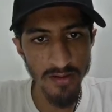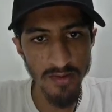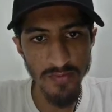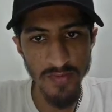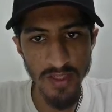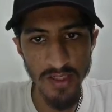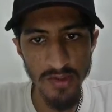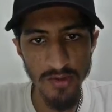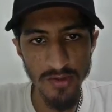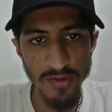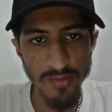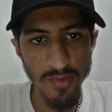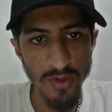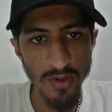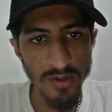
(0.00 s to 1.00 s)
a failed order
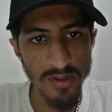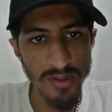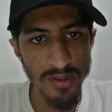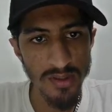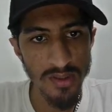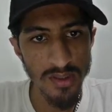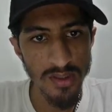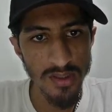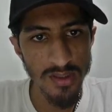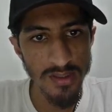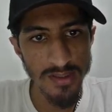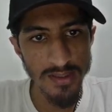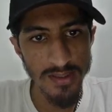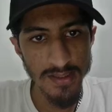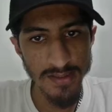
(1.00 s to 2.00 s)
block.
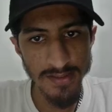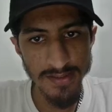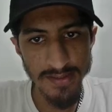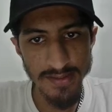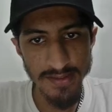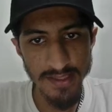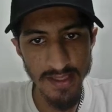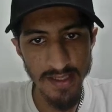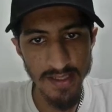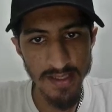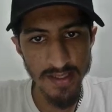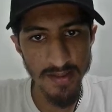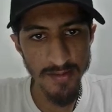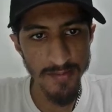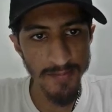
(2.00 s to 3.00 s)
Then,